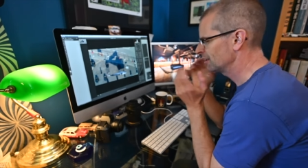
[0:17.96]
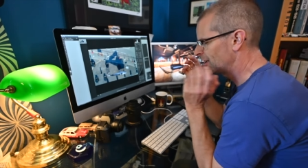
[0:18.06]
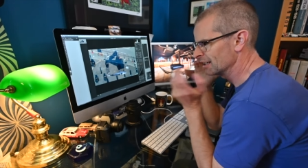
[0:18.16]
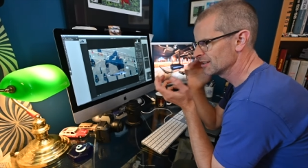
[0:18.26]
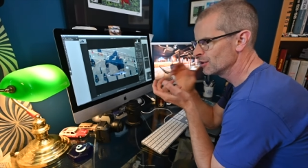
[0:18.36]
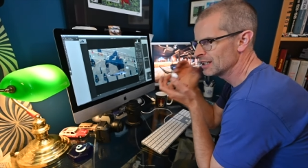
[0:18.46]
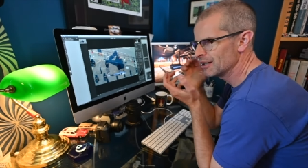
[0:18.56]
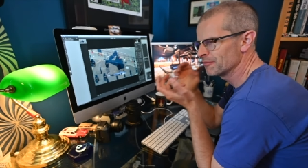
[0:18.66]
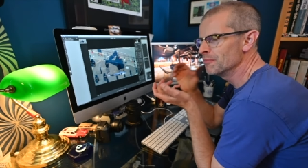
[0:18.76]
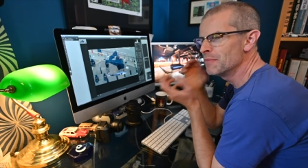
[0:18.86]
I don't
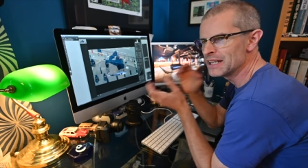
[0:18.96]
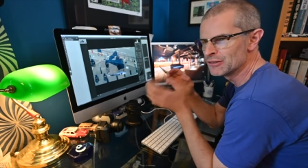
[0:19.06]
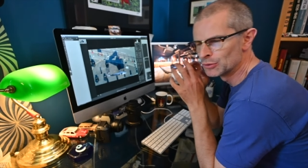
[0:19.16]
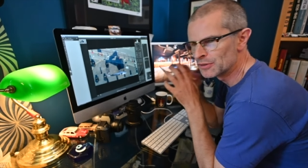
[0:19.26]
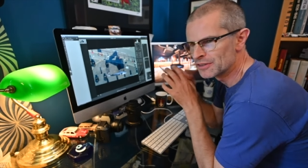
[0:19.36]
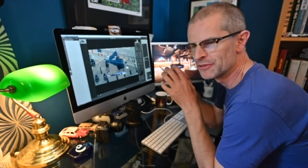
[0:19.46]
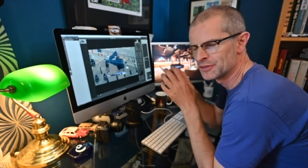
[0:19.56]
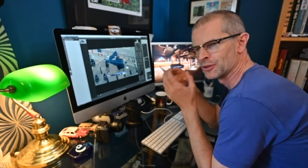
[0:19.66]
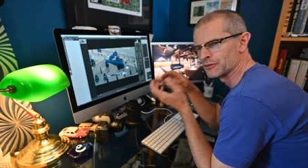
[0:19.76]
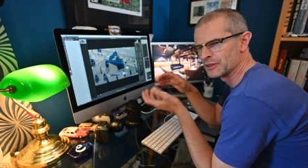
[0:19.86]
have many rules in
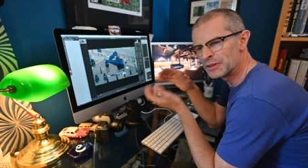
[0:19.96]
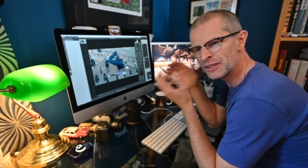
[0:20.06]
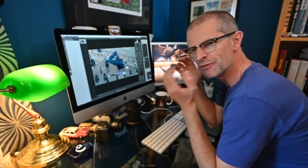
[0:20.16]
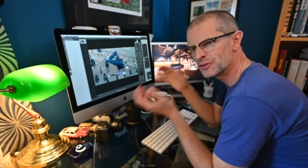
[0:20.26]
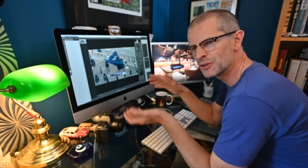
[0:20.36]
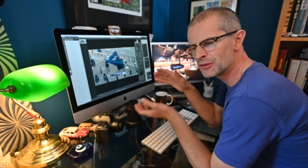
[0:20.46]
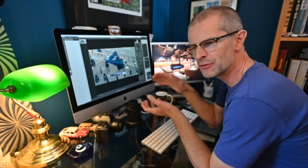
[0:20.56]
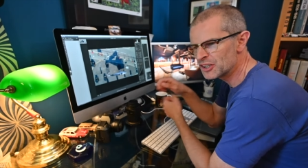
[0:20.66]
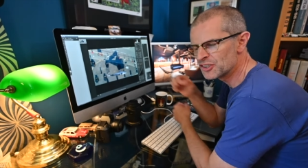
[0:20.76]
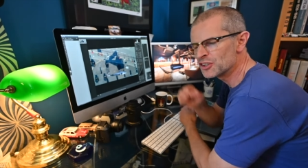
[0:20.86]
photography because
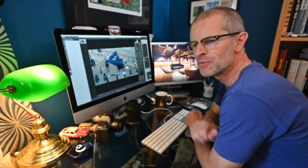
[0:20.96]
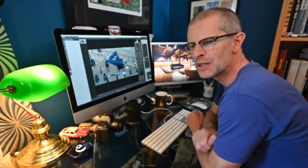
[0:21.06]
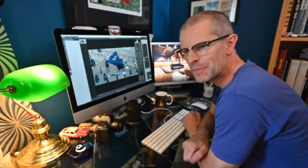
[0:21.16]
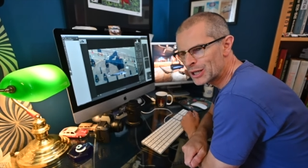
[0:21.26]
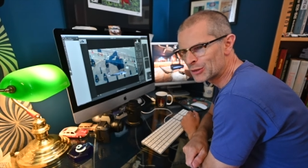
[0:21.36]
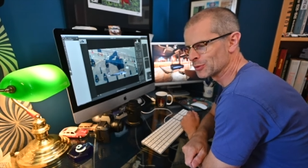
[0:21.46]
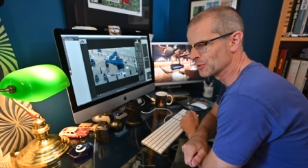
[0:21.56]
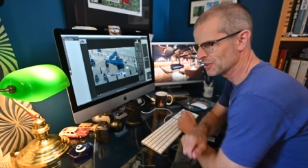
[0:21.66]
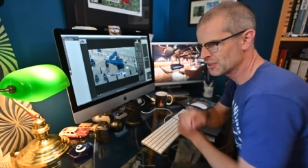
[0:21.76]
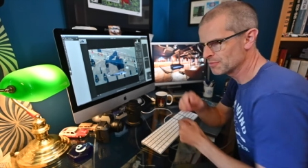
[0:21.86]
photography shouldn't be about
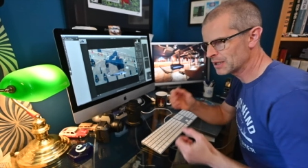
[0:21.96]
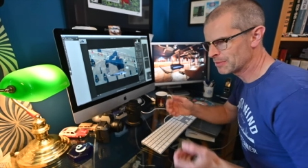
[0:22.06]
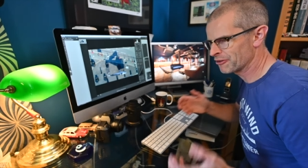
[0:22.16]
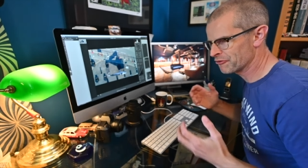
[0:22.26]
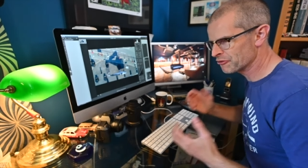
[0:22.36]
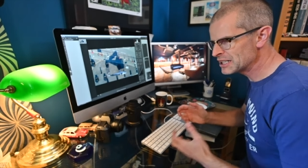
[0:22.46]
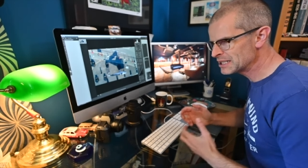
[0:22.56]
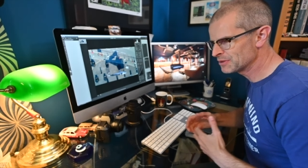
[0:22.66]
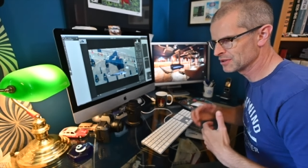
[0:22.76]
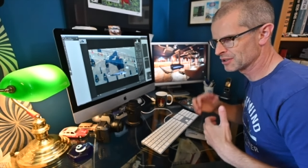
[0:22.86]
rules. It should be about
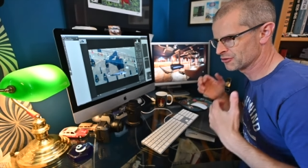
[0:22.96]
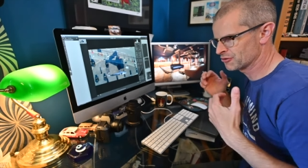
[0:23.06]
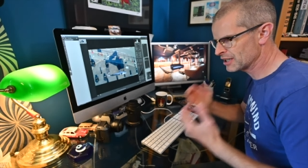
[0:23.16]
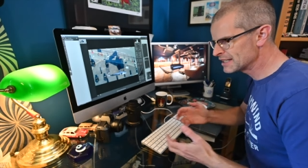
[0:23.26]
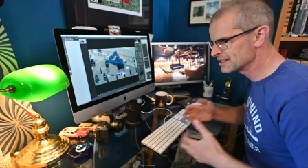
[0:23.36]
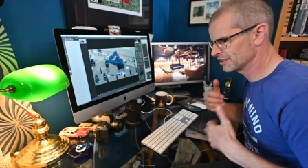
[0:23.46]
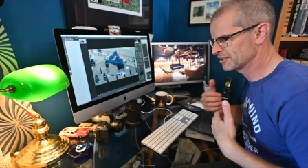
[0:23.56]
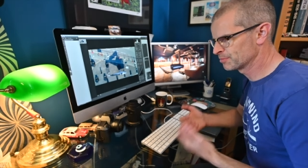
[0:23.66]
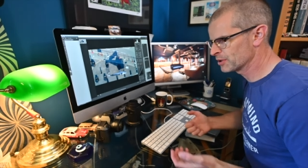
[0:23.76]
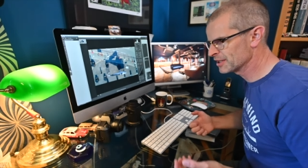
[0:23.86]
freedom to create and
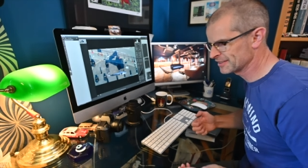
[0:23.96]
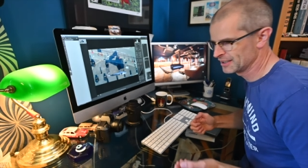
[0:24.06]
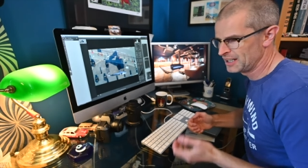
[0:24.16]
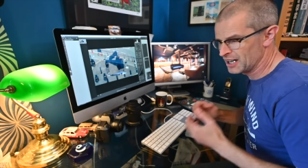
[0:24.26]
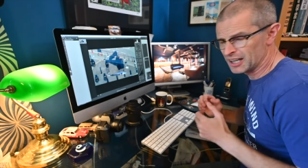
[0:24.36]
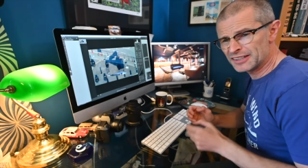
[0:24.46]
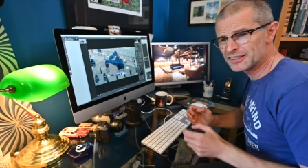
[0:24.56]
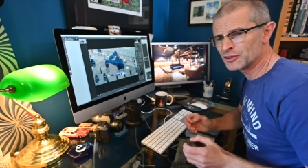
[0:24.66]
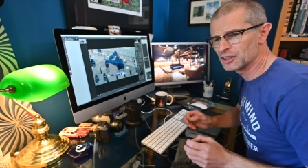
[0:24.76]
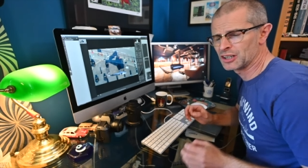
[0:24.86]
express. Unless
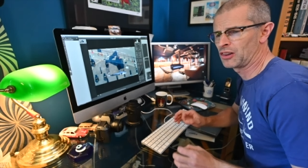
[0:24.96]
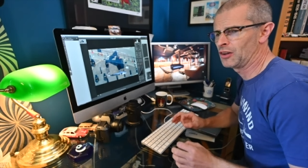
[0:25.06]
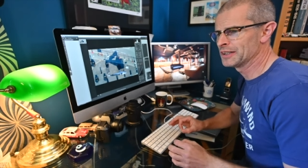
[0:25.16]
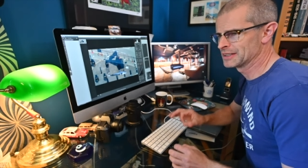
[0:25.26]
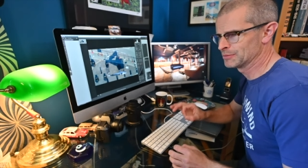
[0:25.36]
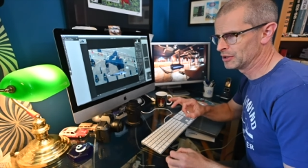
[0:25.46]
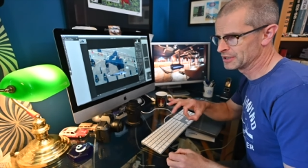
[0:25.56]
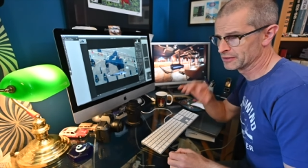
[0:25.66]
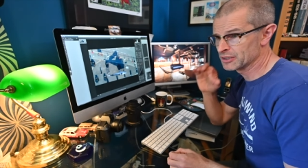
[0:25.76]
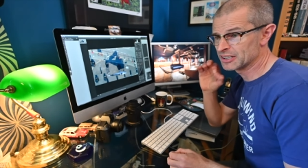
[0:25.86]
you've got a client
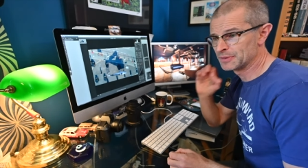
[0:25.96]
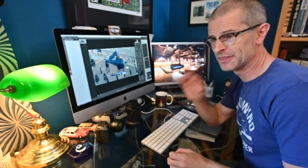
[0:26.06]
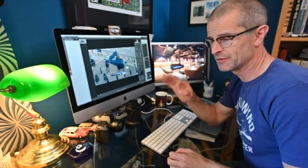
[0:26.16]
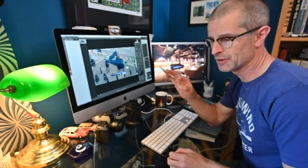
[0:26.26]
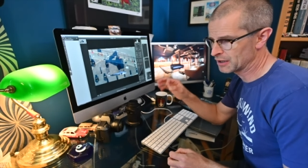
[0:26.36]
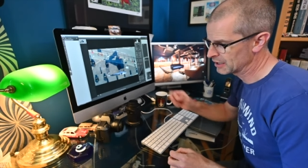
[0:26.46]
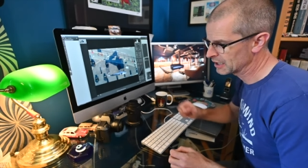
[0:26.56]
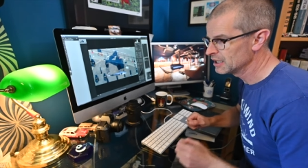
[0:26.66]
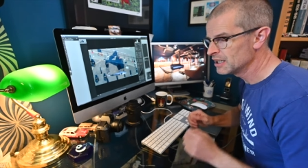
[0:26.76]
demanding a very specific thing,